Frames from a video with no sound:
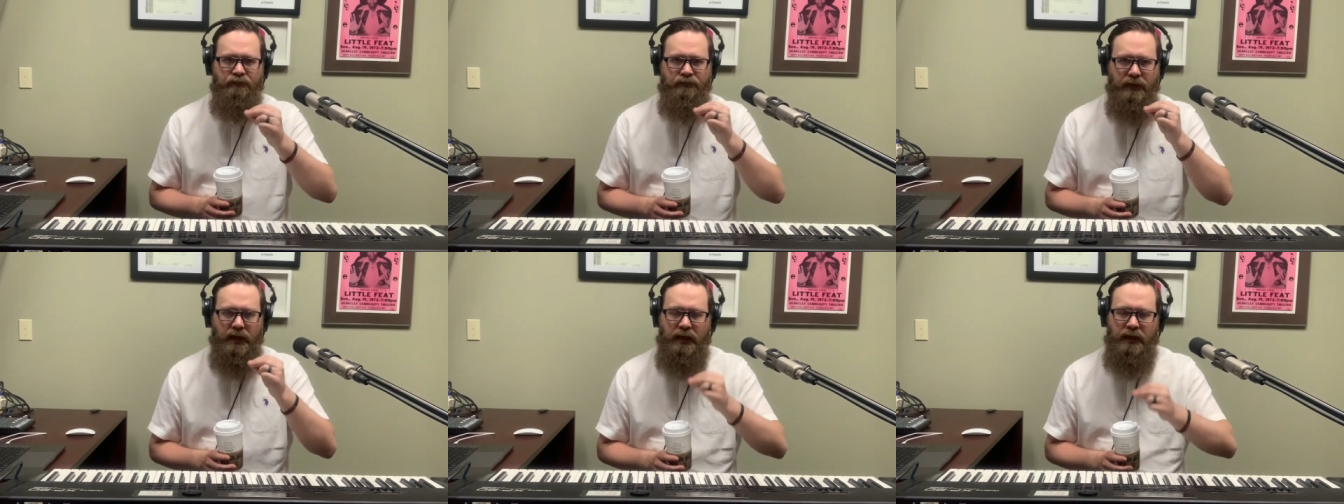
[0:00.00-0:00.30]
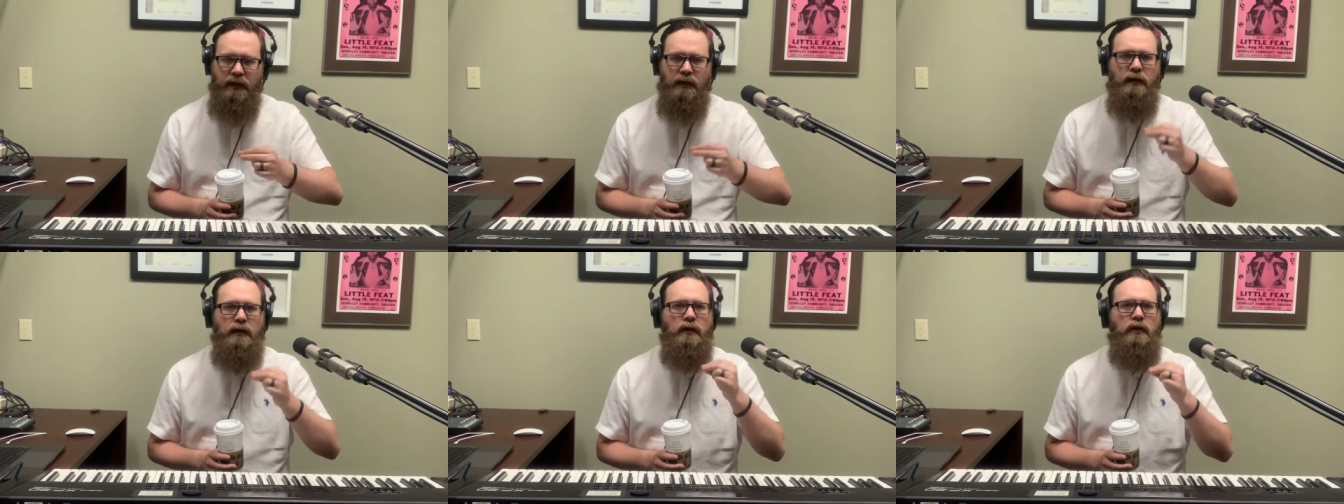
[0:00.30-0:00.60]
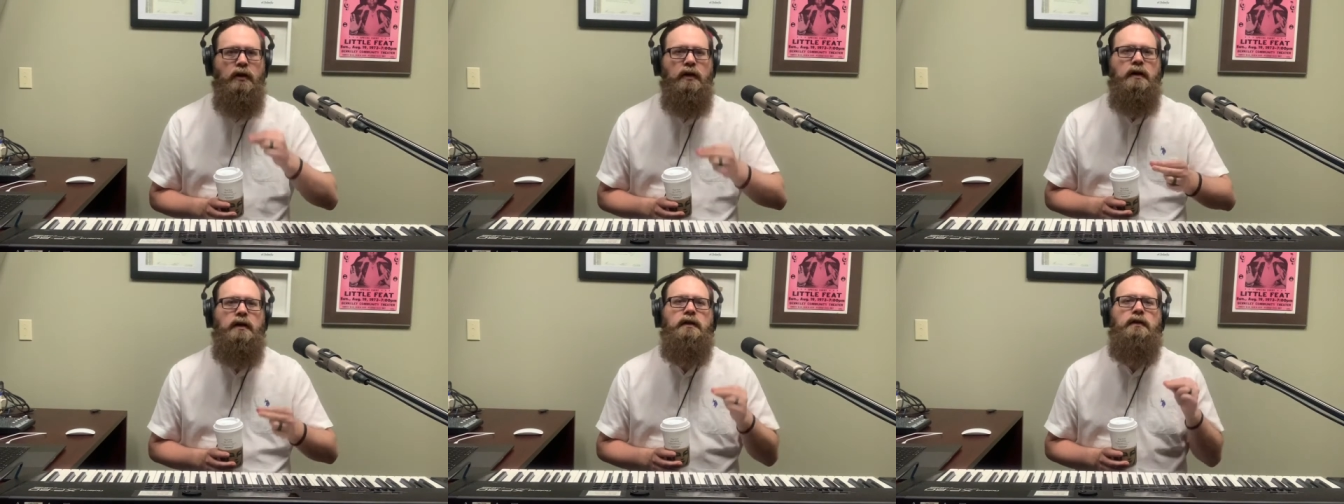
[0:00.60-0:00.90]
in a
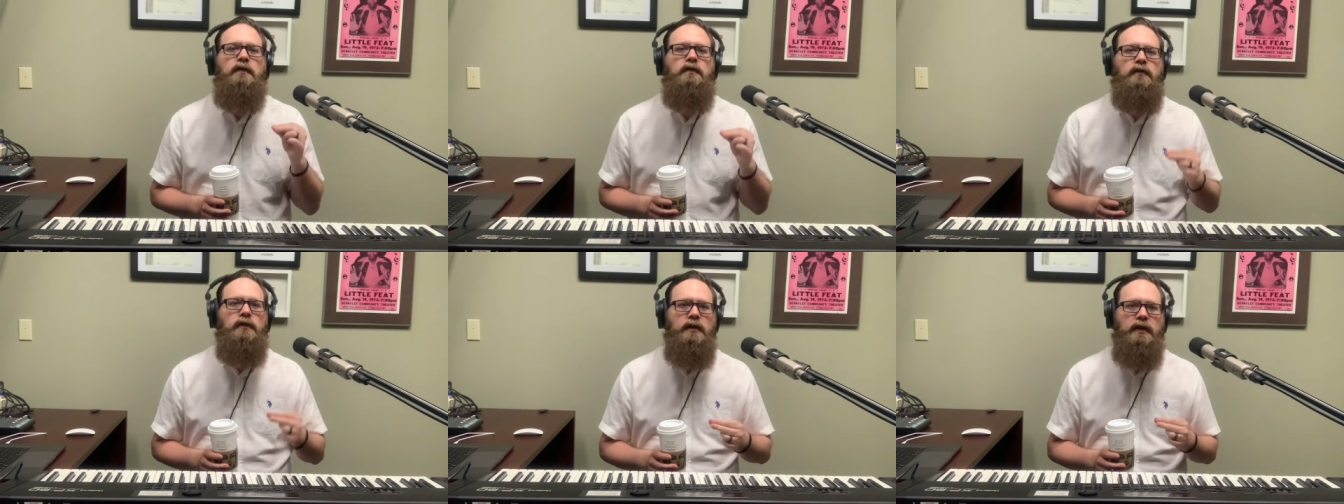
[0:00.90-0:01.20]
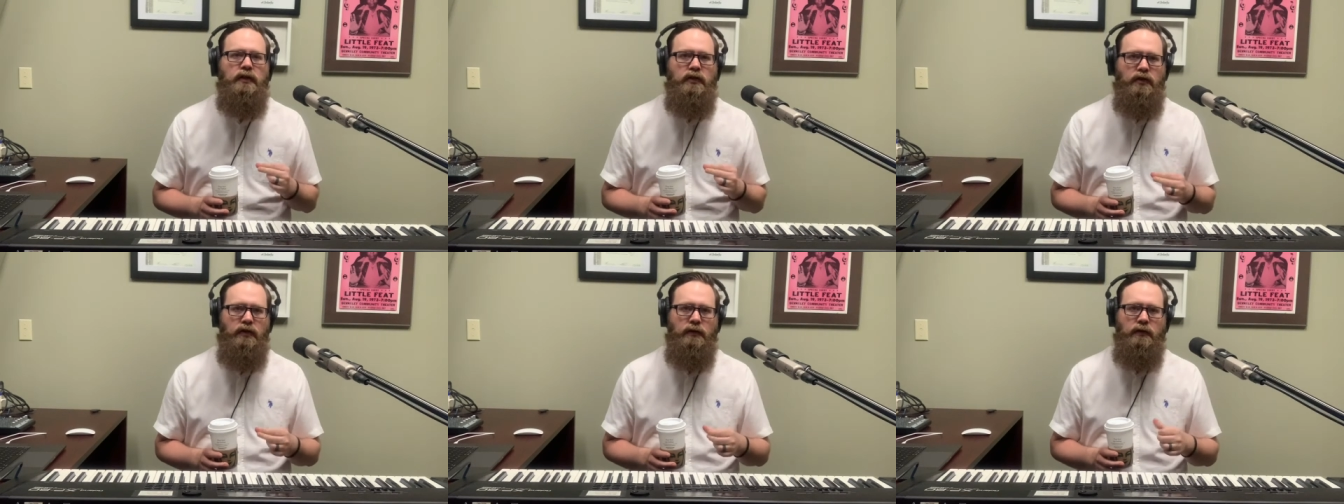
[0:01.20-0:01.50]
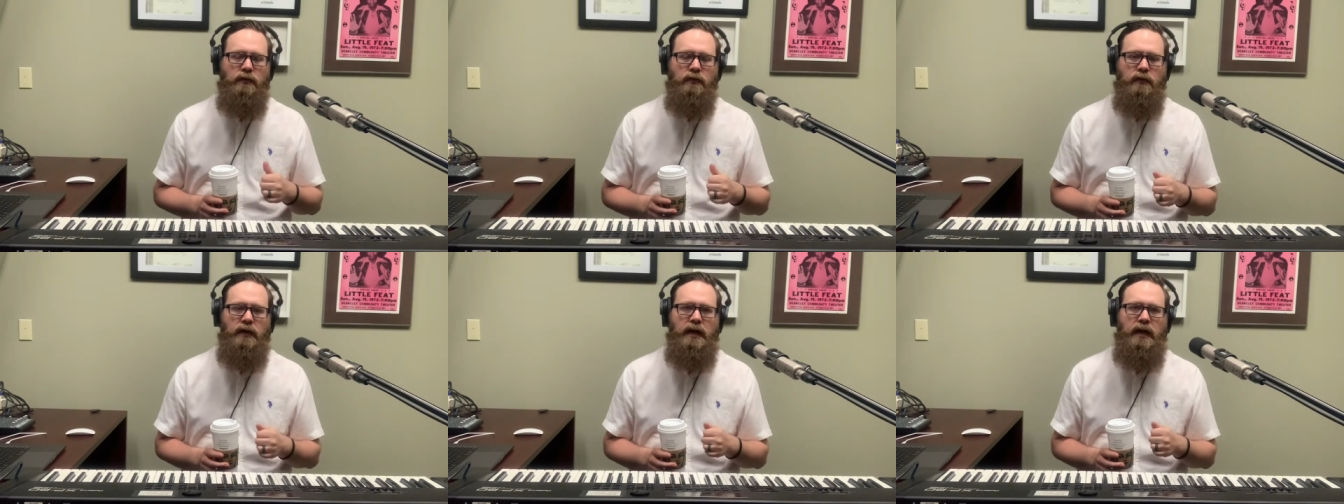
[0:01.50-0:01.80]

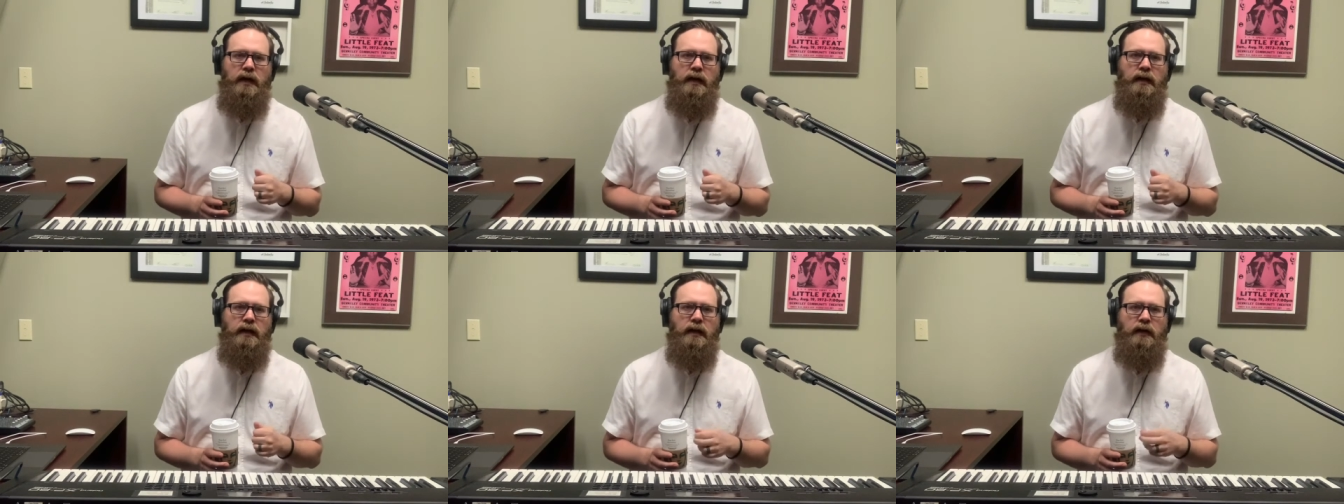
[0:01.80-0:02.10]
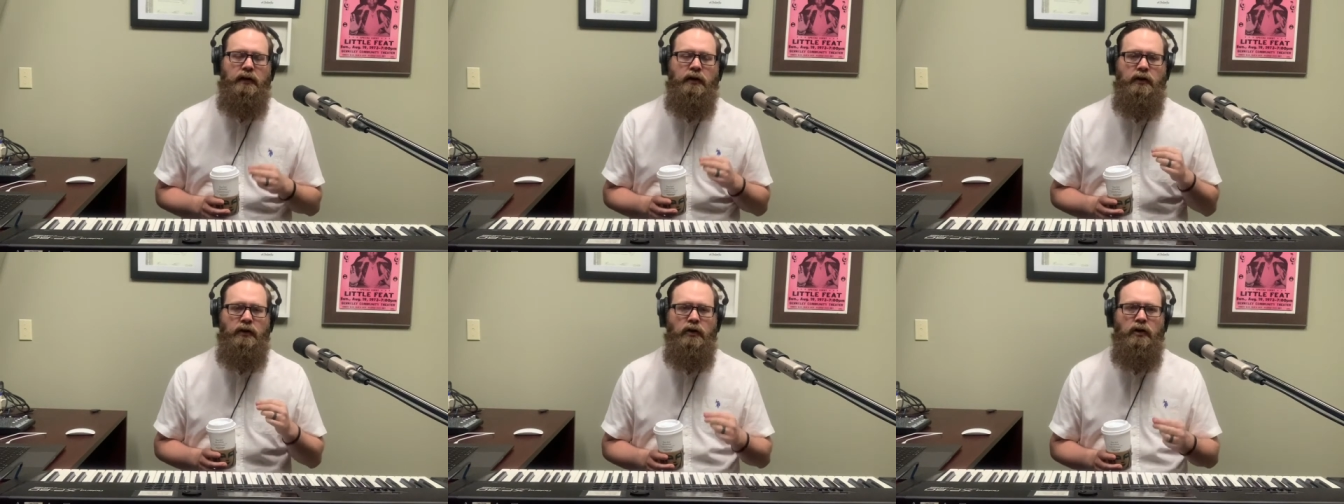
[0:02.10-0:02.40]
non-traditional way, in a